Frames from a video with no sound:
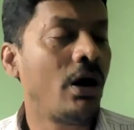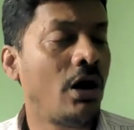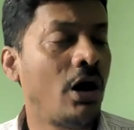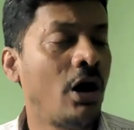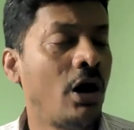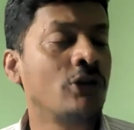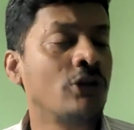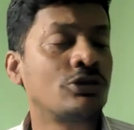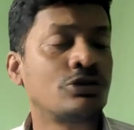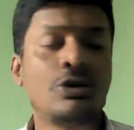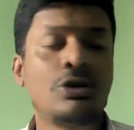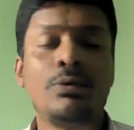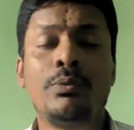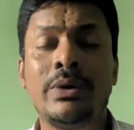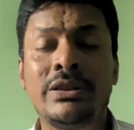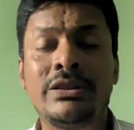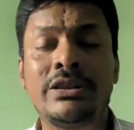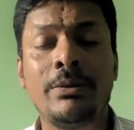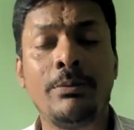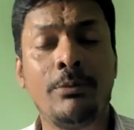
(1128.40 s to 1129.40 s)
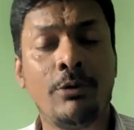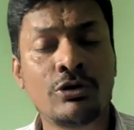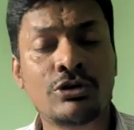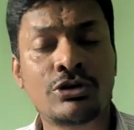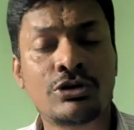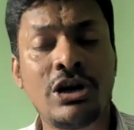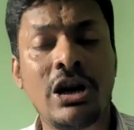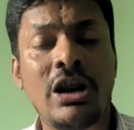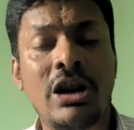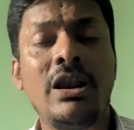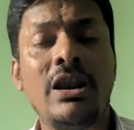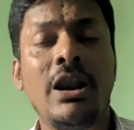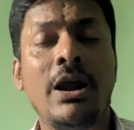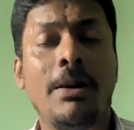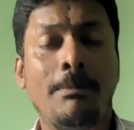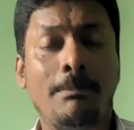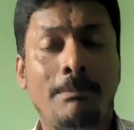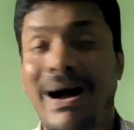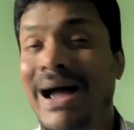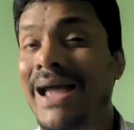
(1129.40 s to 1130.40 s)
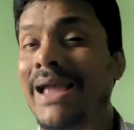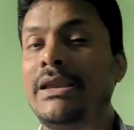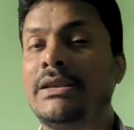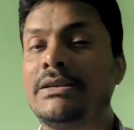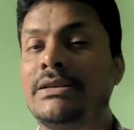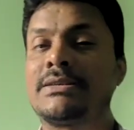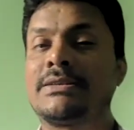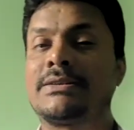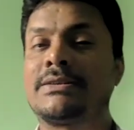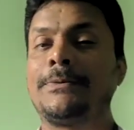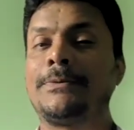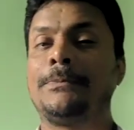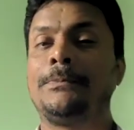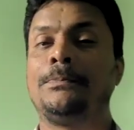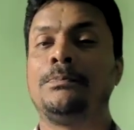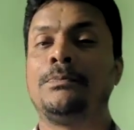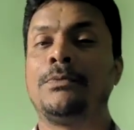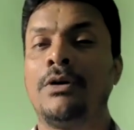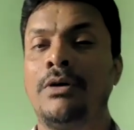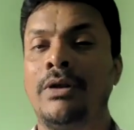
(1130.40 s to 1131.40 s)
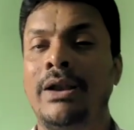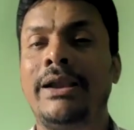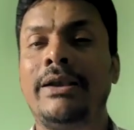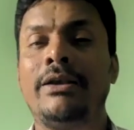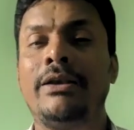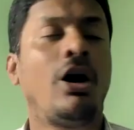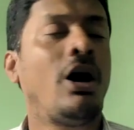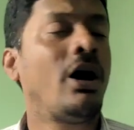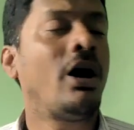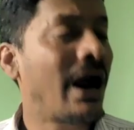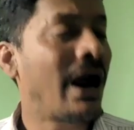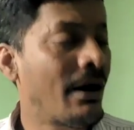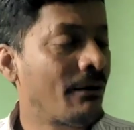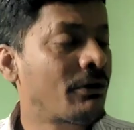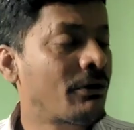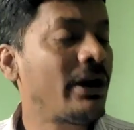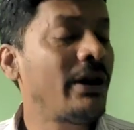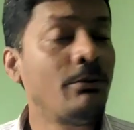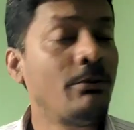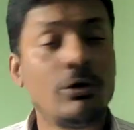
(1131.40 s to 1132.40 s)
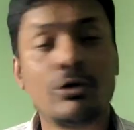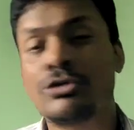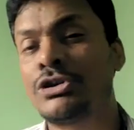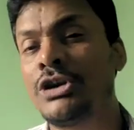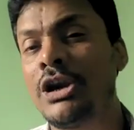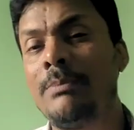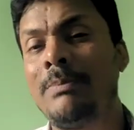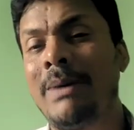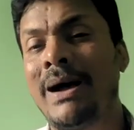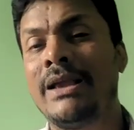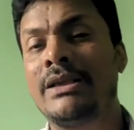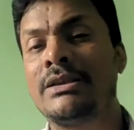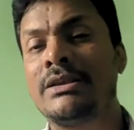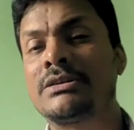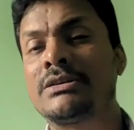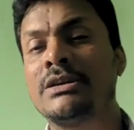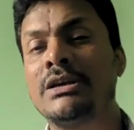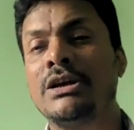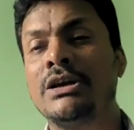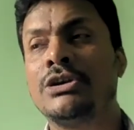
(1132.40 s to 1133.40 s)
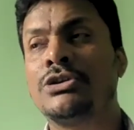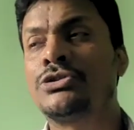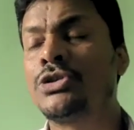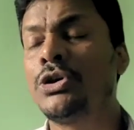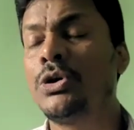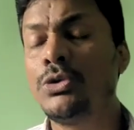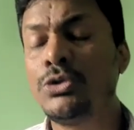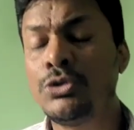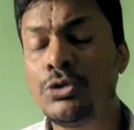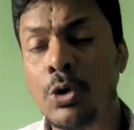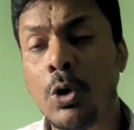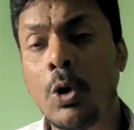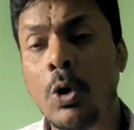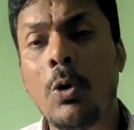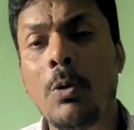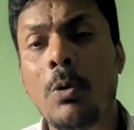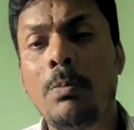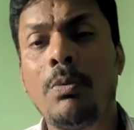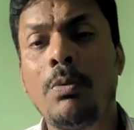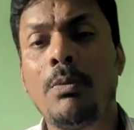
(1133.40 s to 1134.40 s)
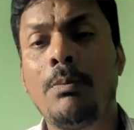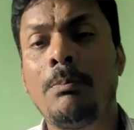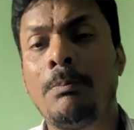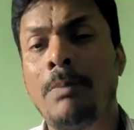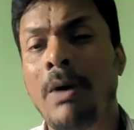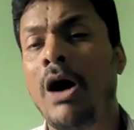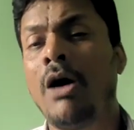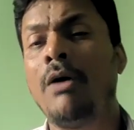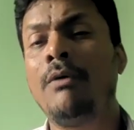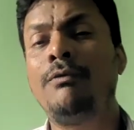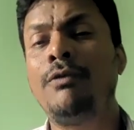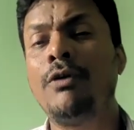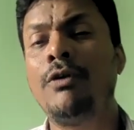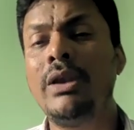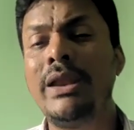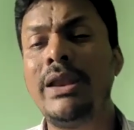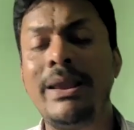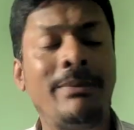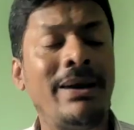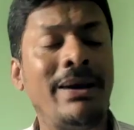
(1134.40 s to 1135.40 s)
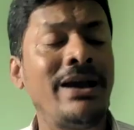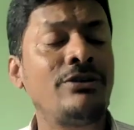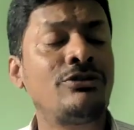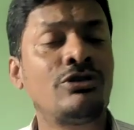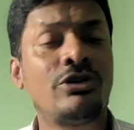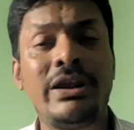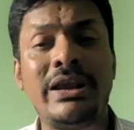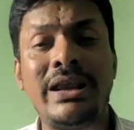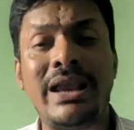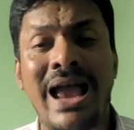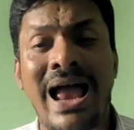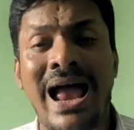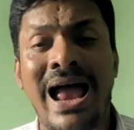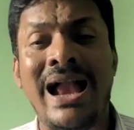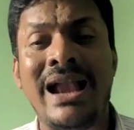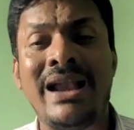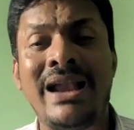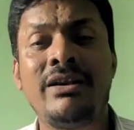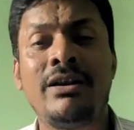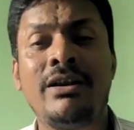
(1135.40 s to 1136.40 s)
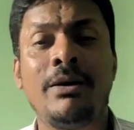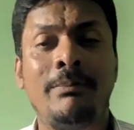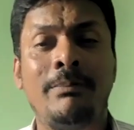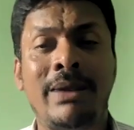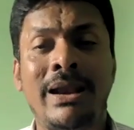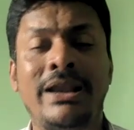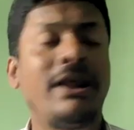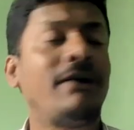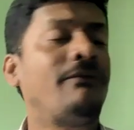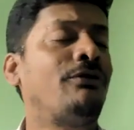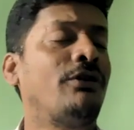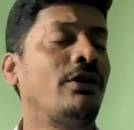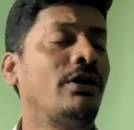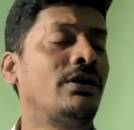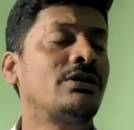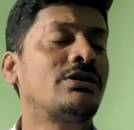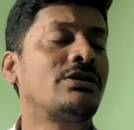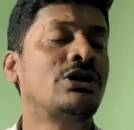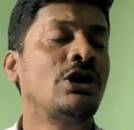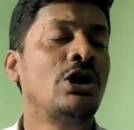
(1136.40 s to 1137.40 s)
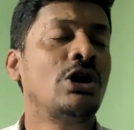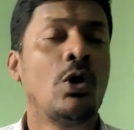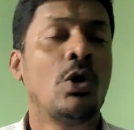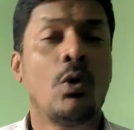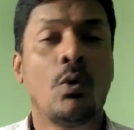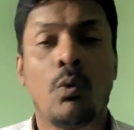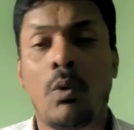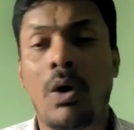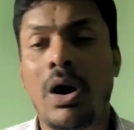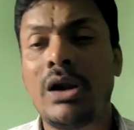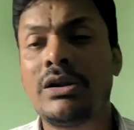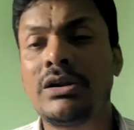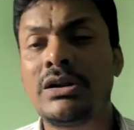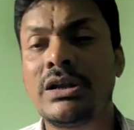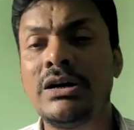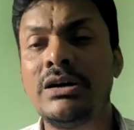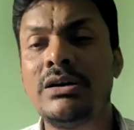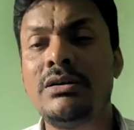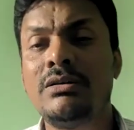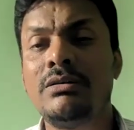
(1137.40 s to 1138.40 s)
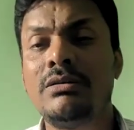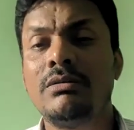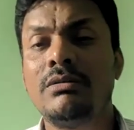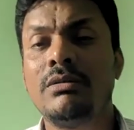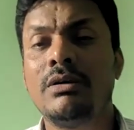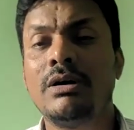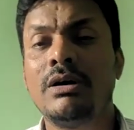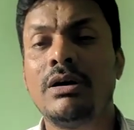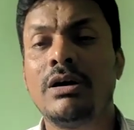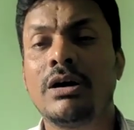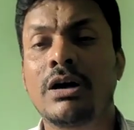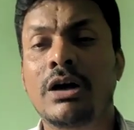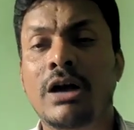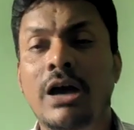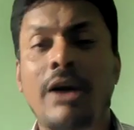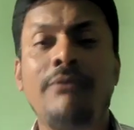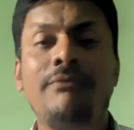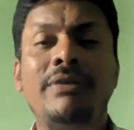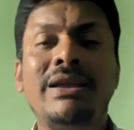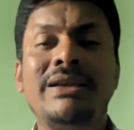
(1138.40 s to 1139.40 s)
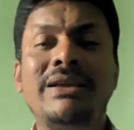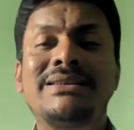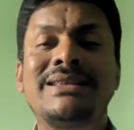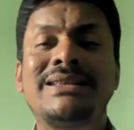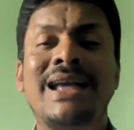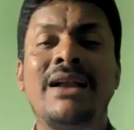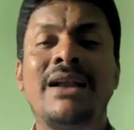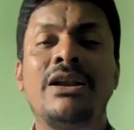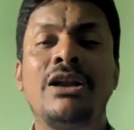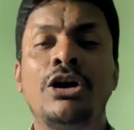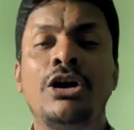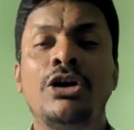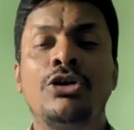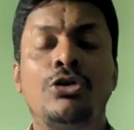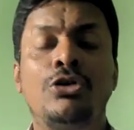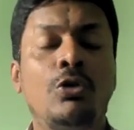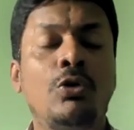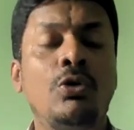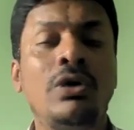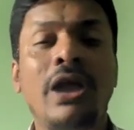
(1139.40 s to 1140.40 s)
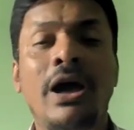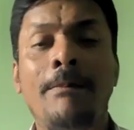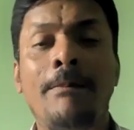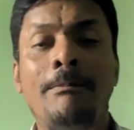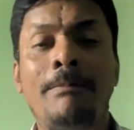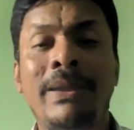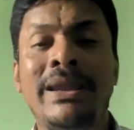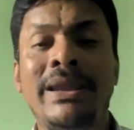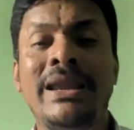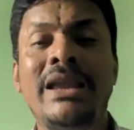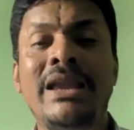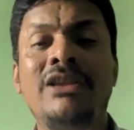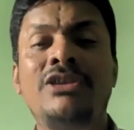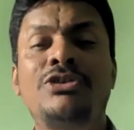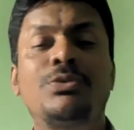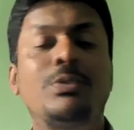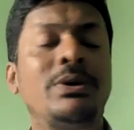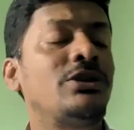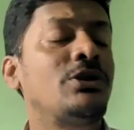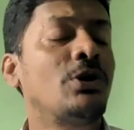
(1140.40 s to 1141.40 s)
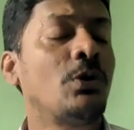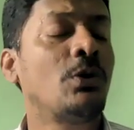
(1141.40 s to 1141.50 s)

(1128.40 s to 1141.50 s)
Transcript: also with emotional bias, right? Or after emotional bias. So, though powerful imagery and metaphors, Walton conveys that true love begins with